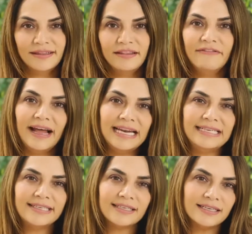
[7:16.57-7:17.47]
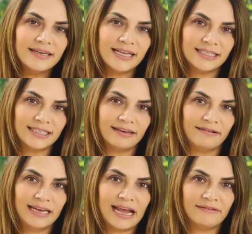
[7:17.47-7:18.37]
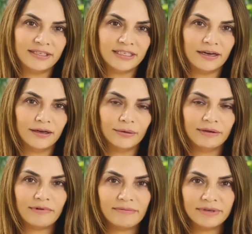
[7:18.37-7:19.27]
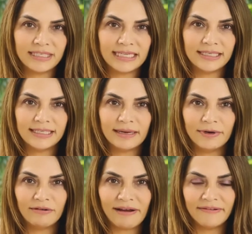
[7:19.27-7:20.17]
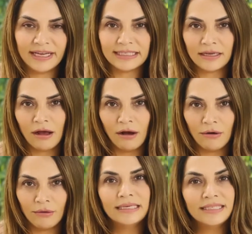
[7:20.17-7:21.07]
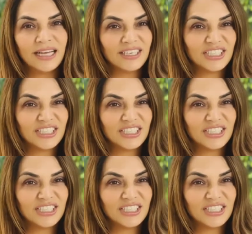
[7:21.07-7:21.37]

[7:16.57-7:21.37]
The valley doesn't necessarily have a style that represents the demographic as a whole, such